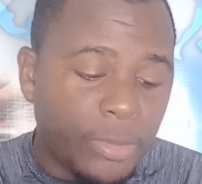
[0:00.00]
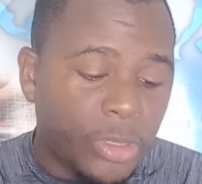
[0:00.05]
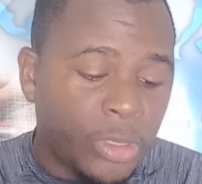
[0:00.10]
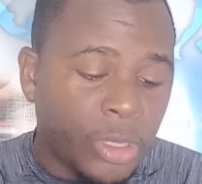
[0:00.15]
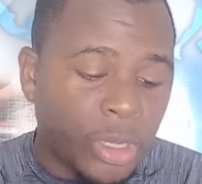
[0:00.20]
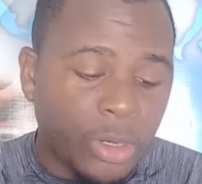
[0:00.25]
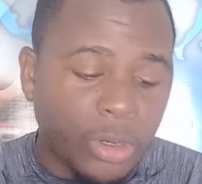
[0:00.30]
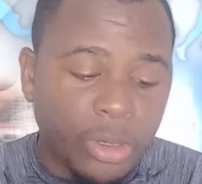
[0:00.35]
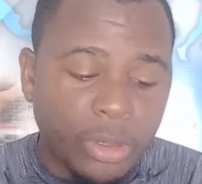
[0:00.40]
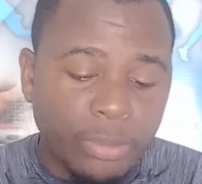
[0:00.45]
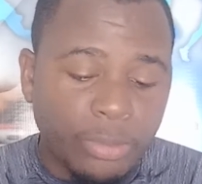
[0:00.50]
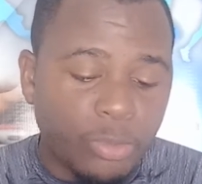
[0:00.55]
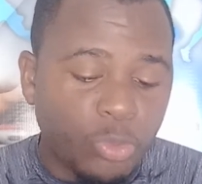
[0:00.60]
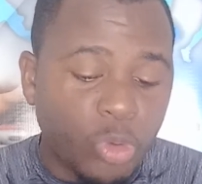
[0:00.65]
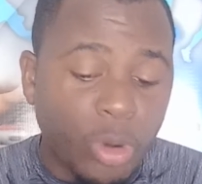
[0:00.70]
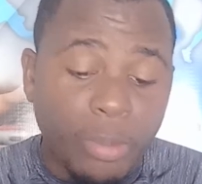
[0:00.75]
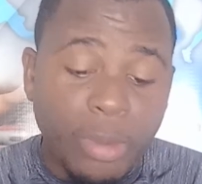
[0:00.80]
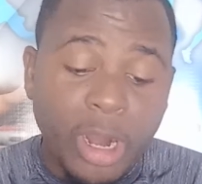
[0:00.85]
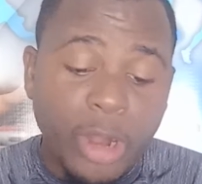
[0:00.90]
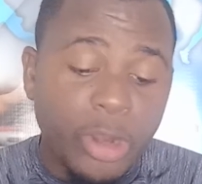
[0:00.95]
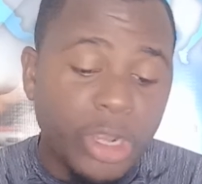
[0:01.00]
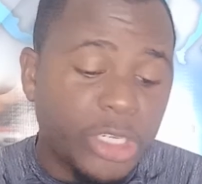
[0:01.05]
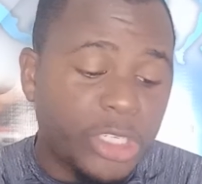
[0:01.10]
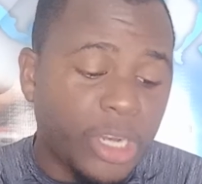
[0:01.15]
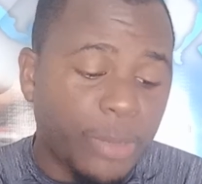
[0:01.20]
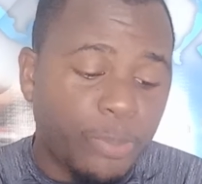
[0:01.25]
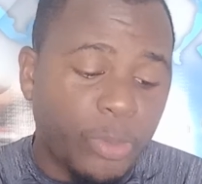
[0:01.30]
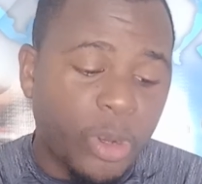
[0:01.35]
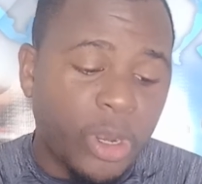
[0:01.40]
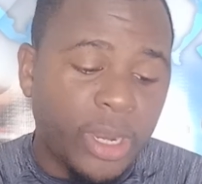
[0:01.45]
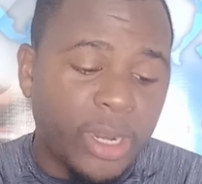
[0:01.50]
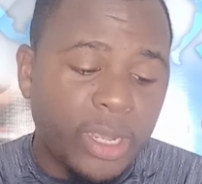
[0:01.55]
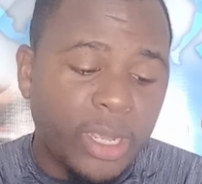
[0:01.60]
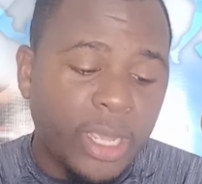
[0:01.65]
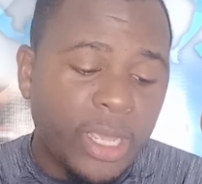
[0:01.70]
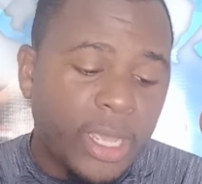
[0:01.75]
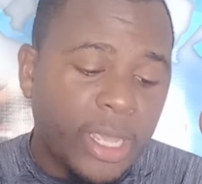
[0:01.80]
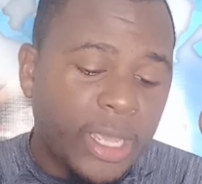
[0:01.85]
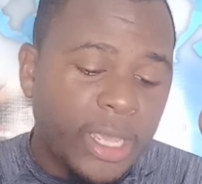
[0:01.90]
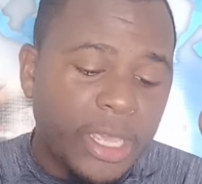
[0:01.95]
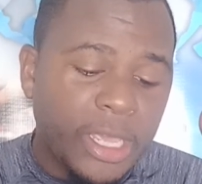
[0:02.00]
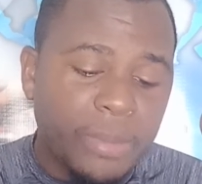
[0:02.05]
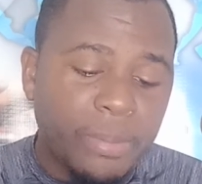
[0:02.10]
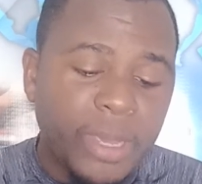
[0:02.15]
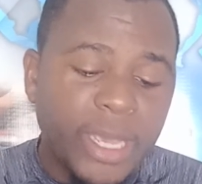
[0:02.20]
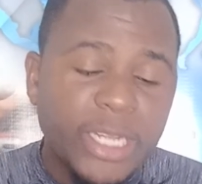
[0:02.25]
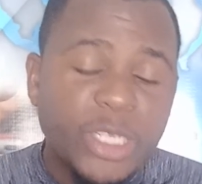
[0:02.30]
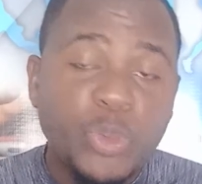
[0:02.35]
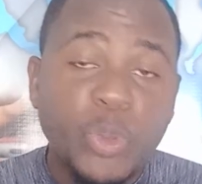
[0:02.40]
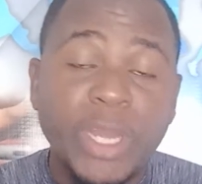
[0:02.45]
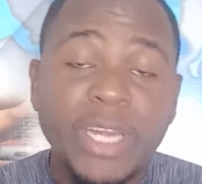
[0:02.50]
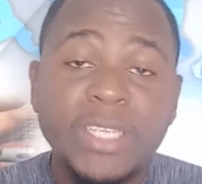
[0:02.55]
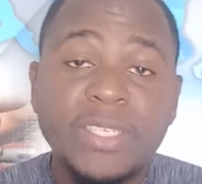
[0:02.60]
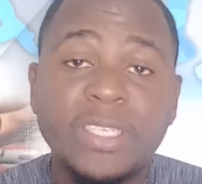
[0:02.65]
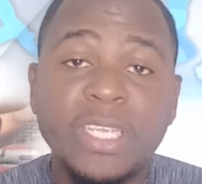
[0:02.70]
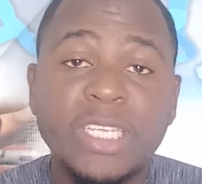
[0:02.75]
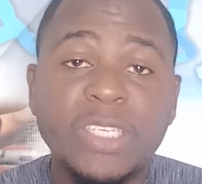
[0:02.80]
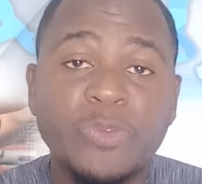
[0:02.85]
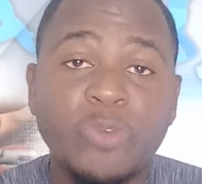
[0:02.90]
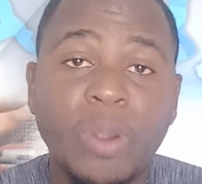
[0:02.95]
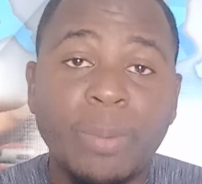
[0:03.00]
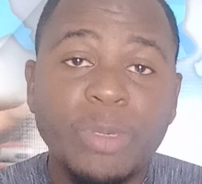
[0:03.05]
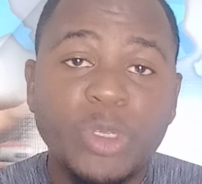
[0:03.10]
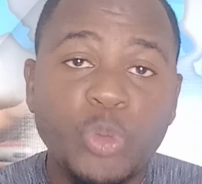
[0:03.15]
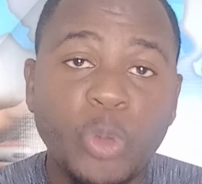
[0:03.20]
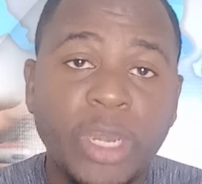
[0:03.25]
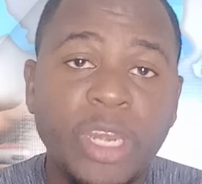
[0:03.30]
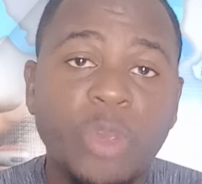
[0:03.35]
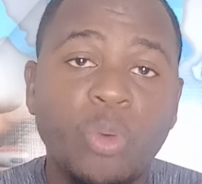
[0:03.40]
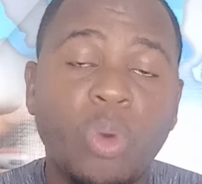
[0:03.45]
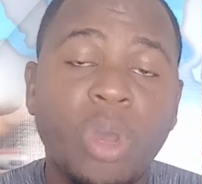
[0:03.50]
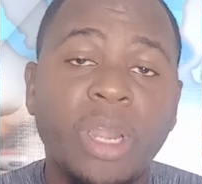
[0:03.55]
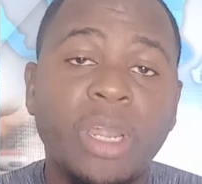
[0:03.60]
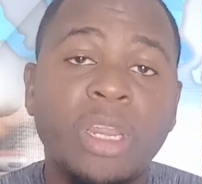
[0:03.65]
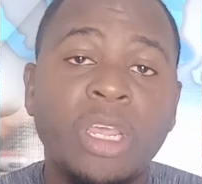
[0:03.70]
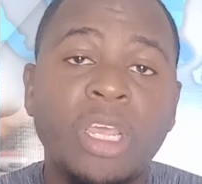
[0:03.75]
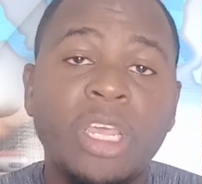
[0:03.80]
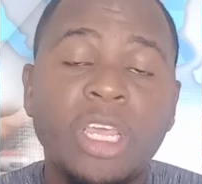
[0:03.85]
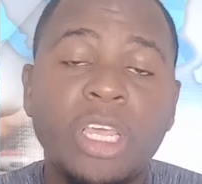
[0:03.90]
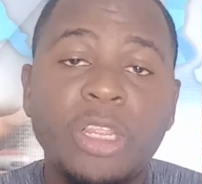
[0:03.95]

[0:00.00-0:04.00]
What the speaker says: You know, Romario Shepherd, he made 26 from 21.